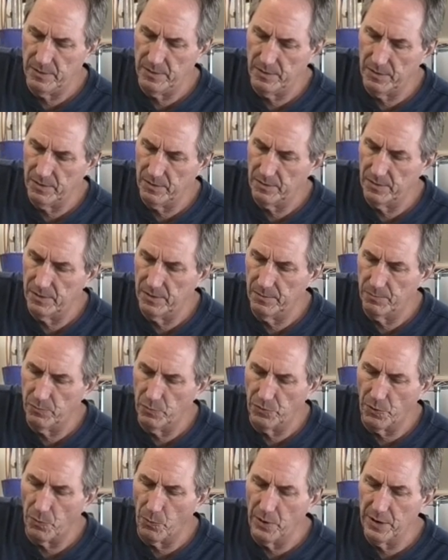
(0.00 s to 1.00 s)
the, the,
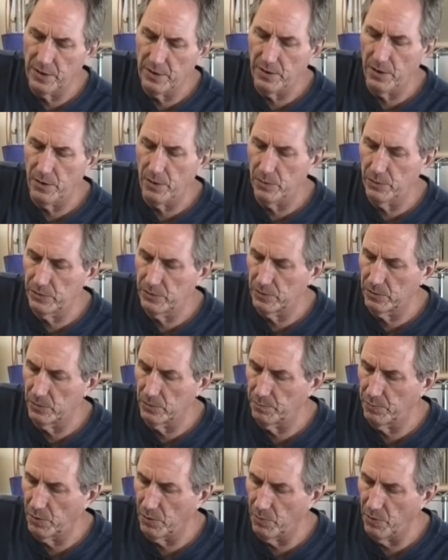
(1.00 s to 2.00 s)
the window to
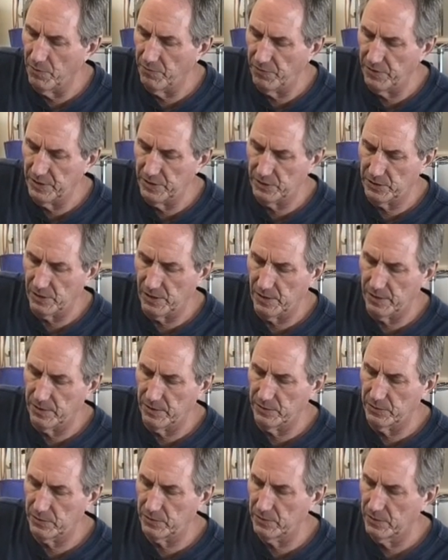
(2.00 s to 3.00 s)
put more finish on
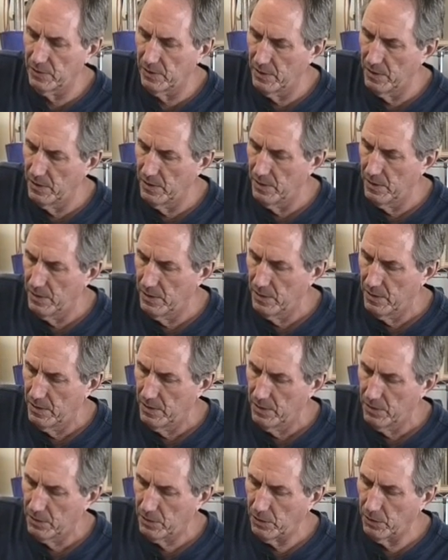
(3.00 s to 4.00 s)
is
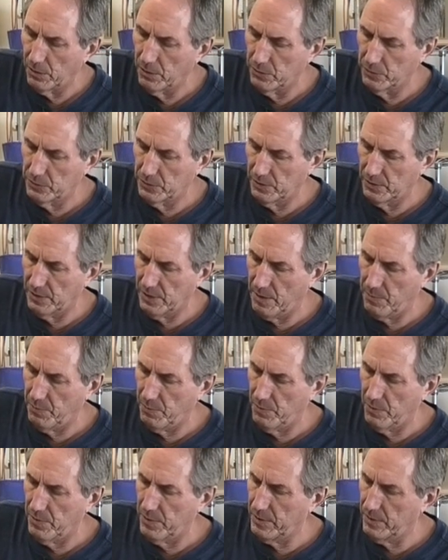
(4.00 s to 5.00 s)
closed at that
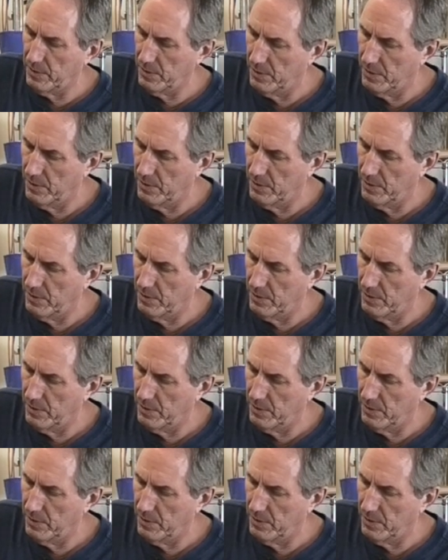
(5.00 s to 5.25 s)
point.